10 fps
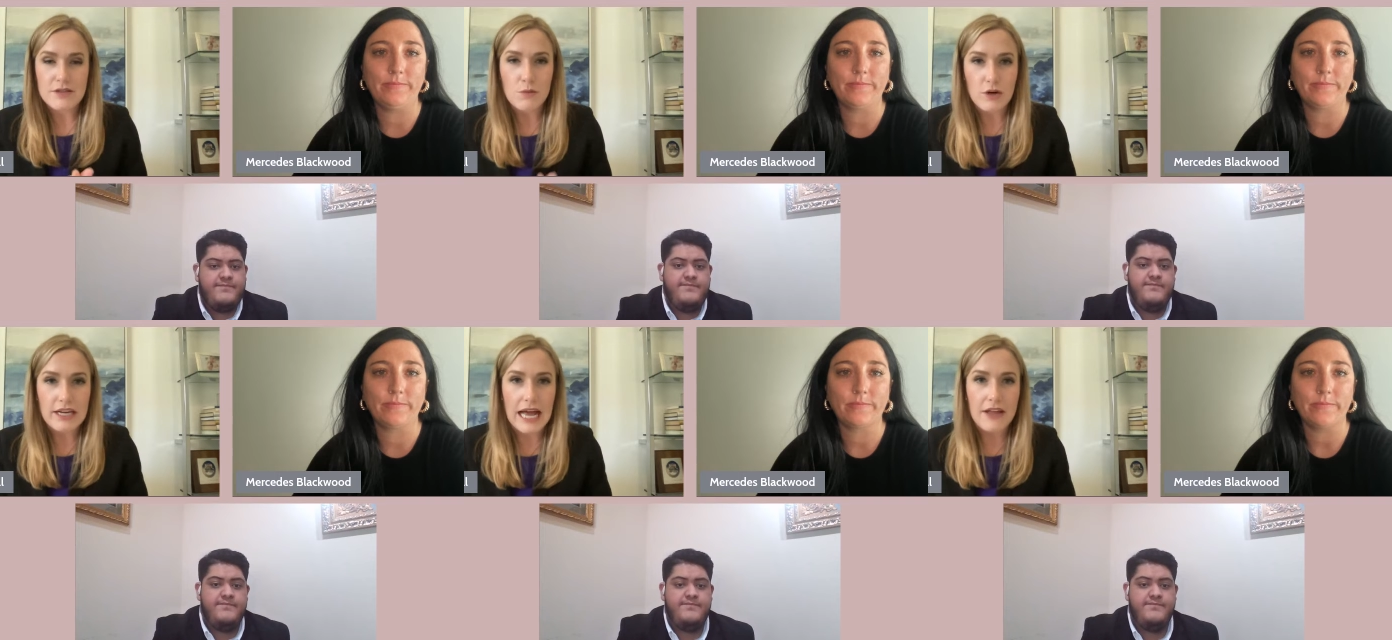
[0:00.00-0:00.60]
Speaker 1: yes,
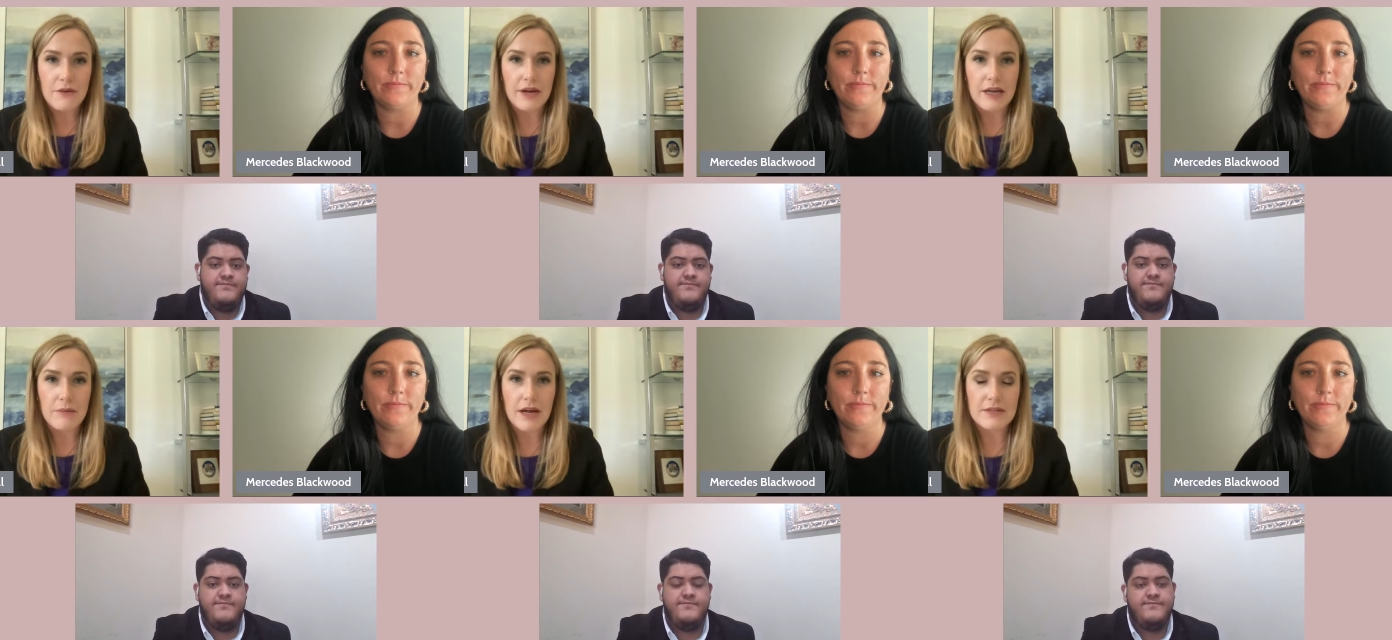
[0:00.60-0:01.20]
weren't
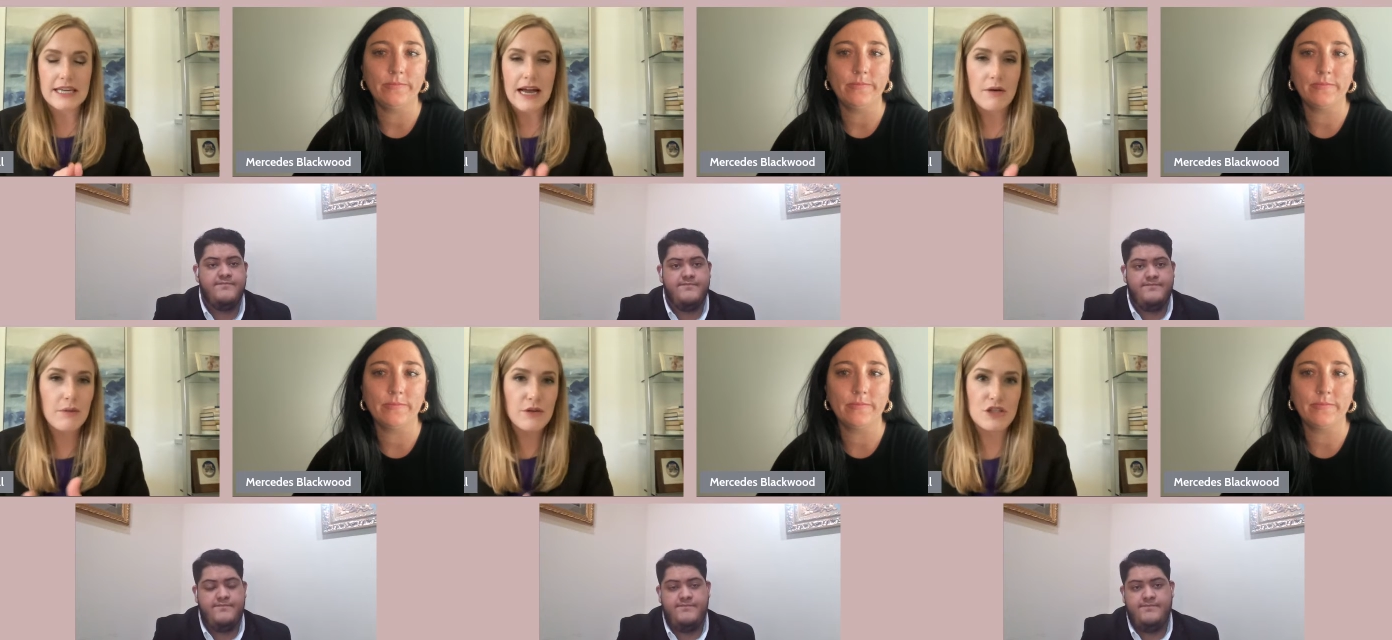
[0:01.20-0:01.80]
gathering, but I was like,
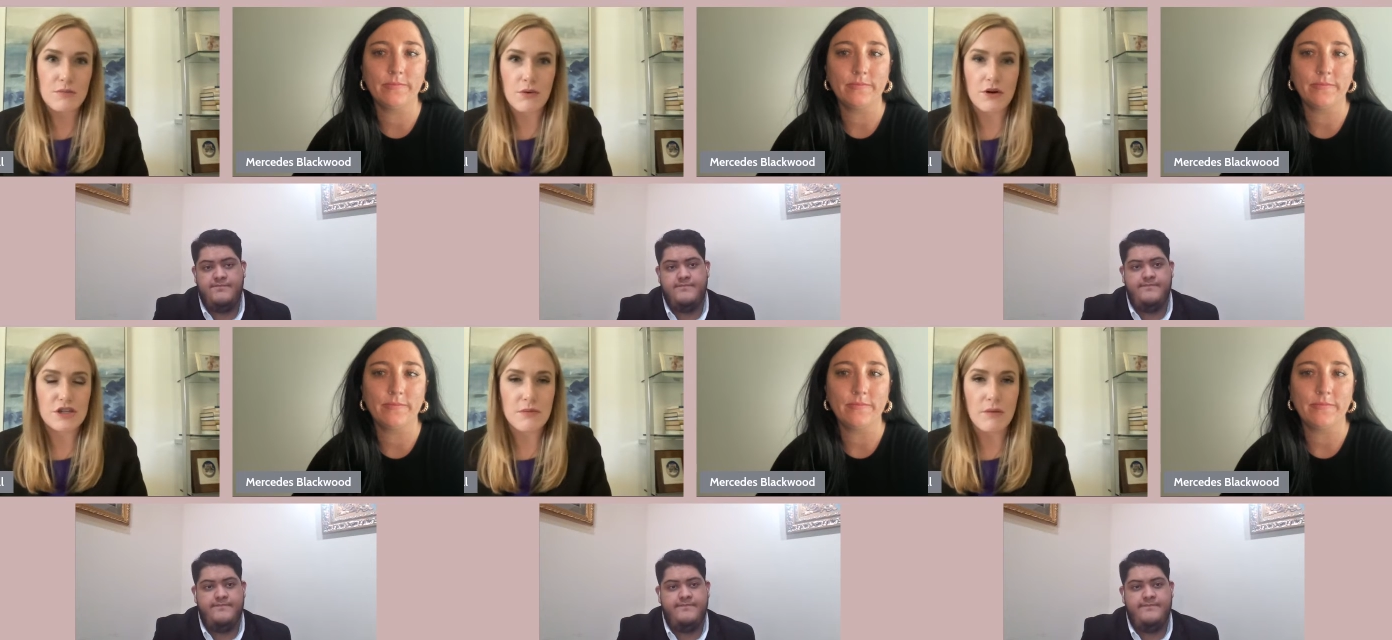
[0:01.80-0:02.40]
how can we
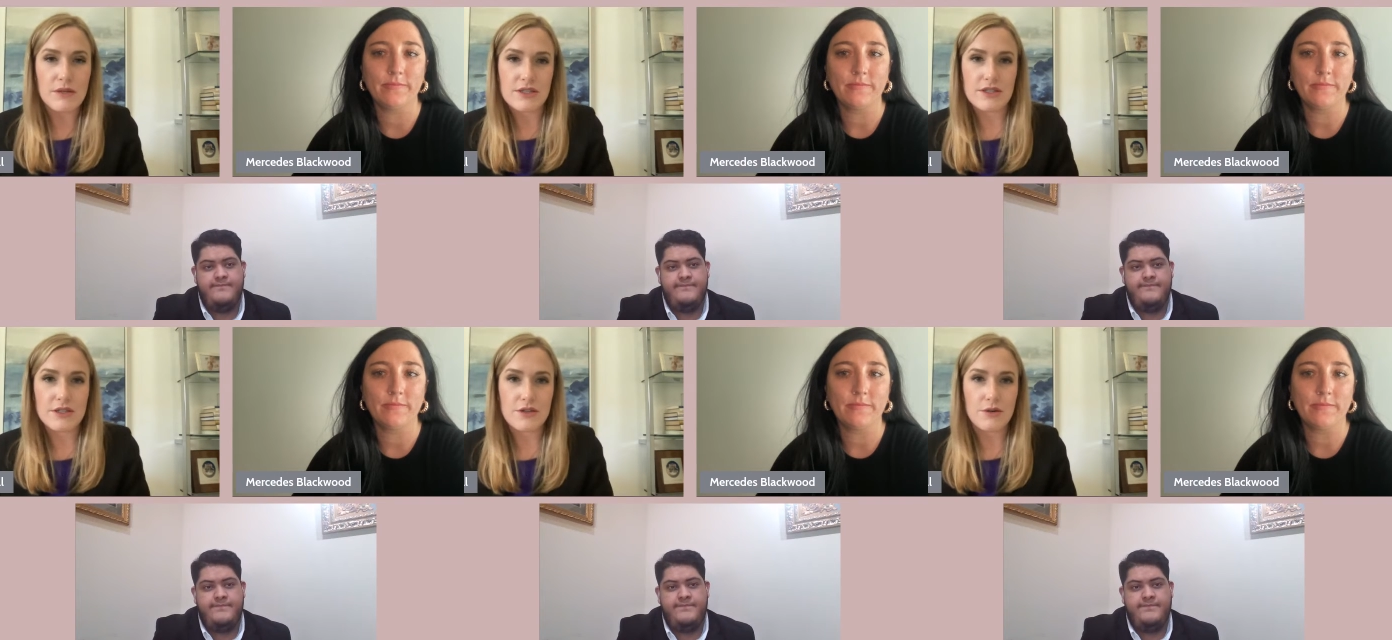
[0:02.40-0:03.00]
support our small
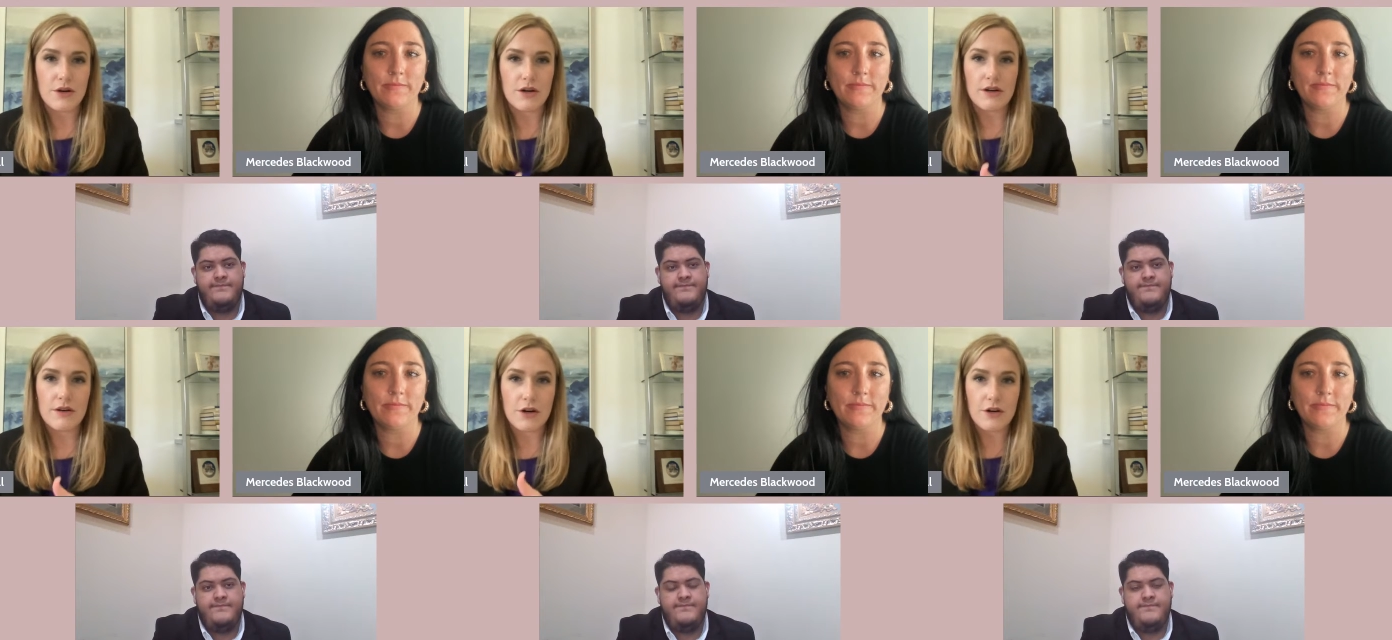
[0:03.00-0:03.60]
businesses who
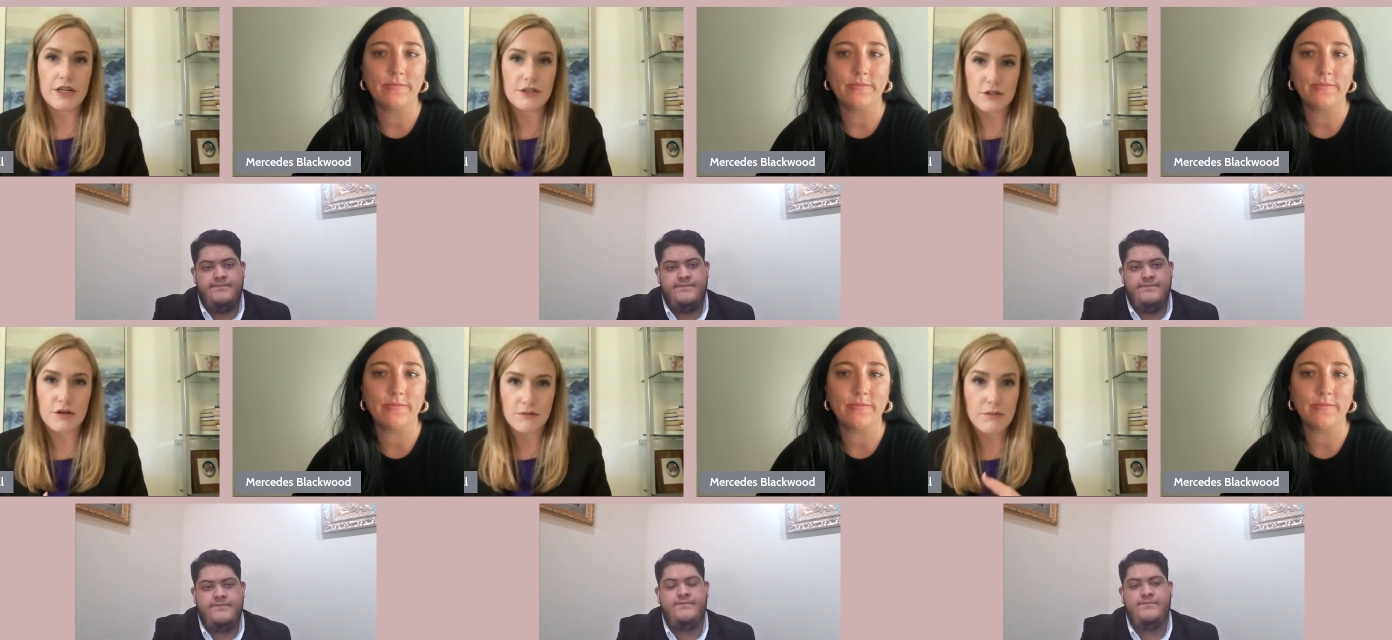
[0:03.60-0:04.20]
are hurting
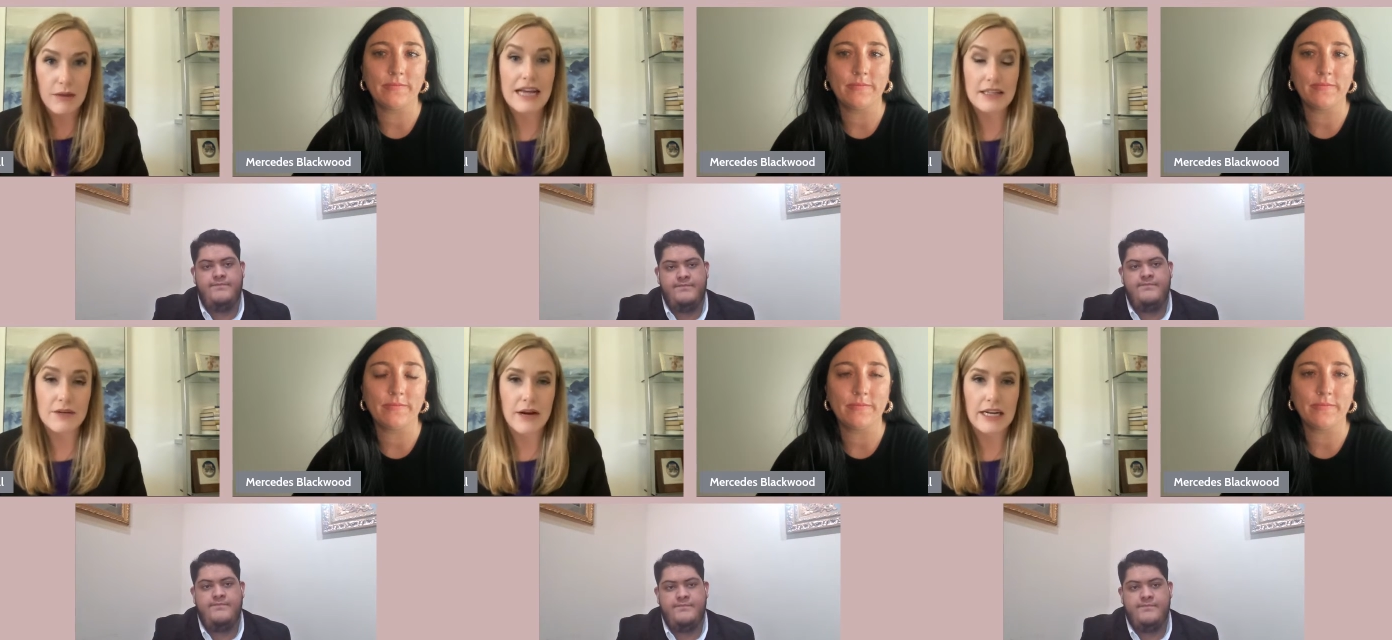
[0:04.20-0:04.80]
so
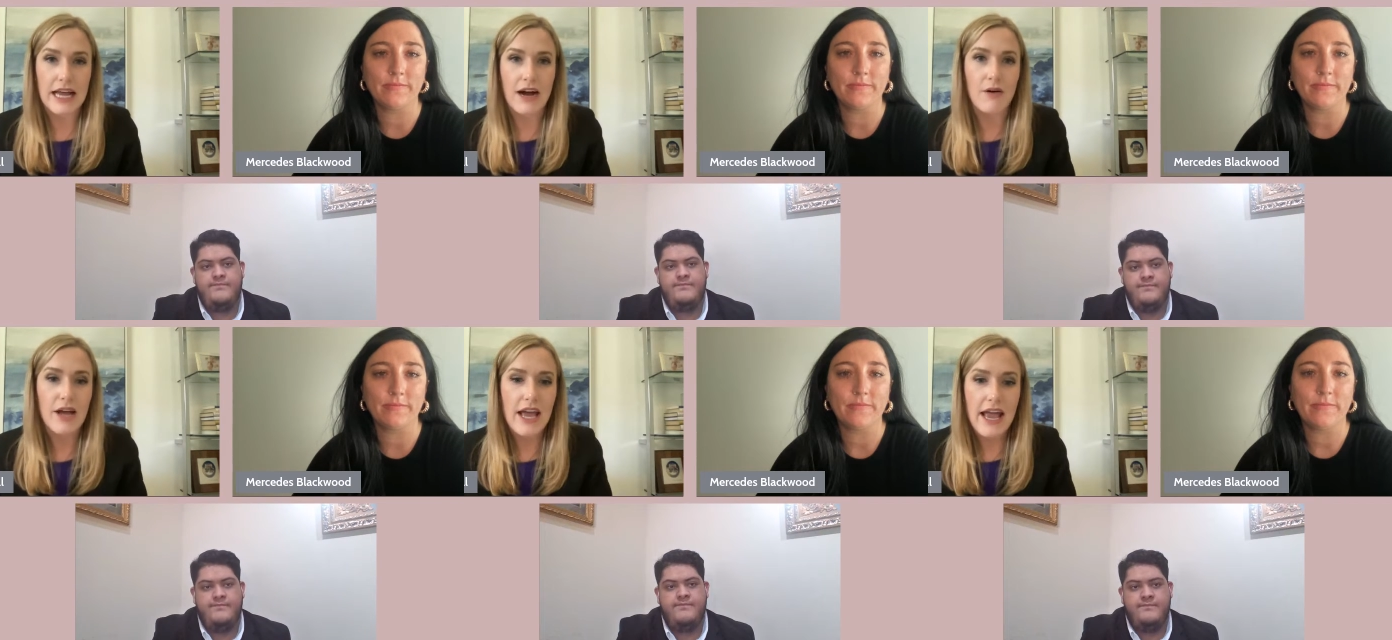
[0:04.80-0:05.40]
badly right
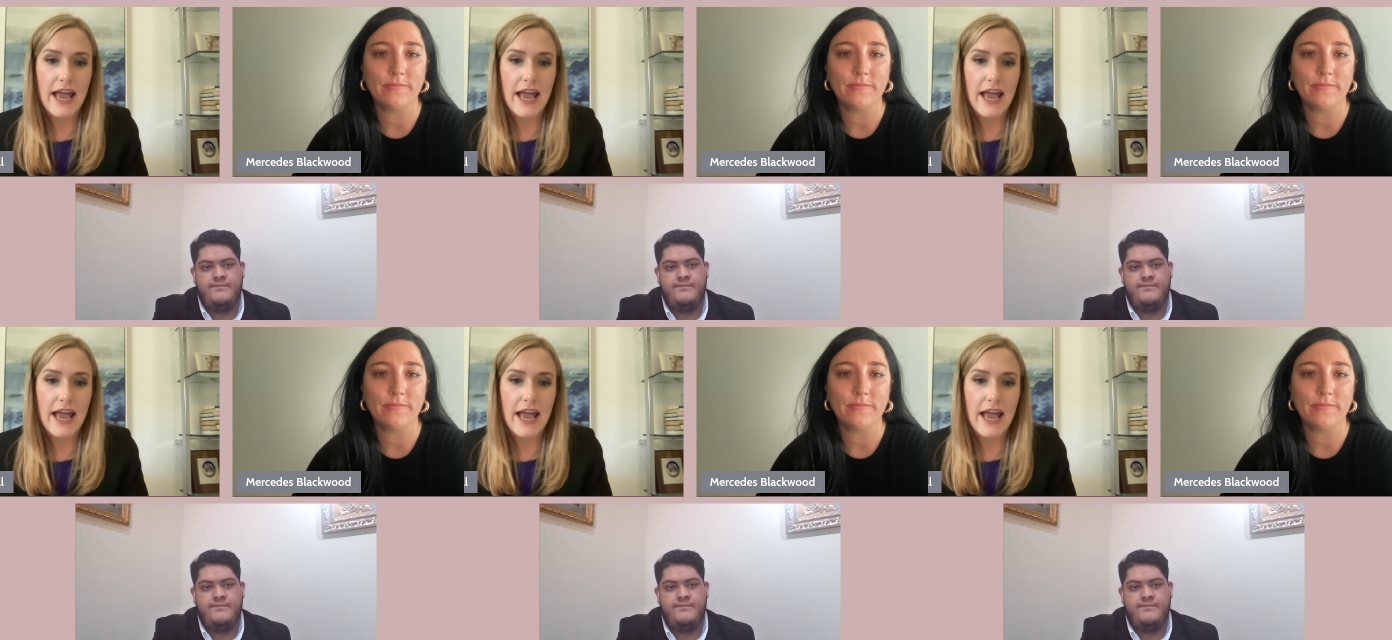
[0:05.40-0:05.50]
now?